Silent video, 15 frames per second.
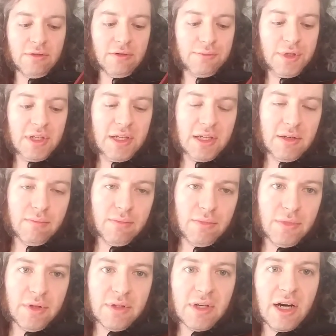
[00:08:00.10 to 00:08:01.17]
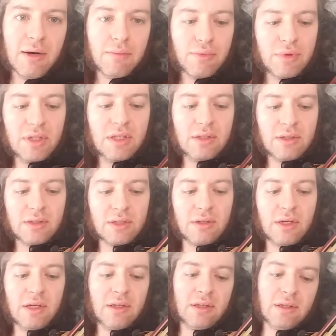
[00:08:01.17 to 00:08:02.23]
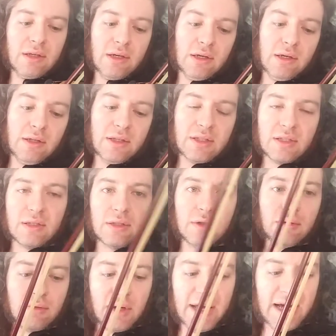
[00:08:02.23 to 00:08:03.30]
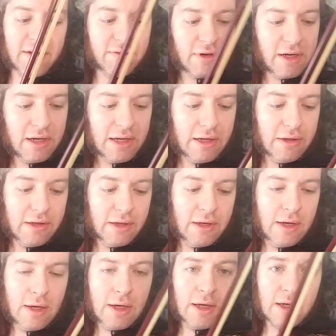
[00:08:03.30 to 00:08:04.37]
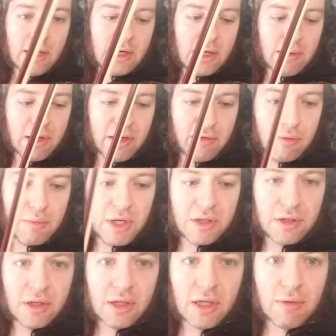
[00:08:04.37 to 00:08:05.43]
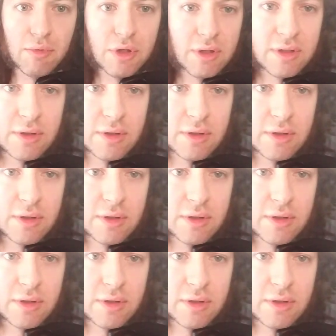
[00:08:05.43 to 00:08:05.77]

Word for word: for me to hit the top E string, and uh, this is tuned to F right now, like I've been mentioning, I'm in the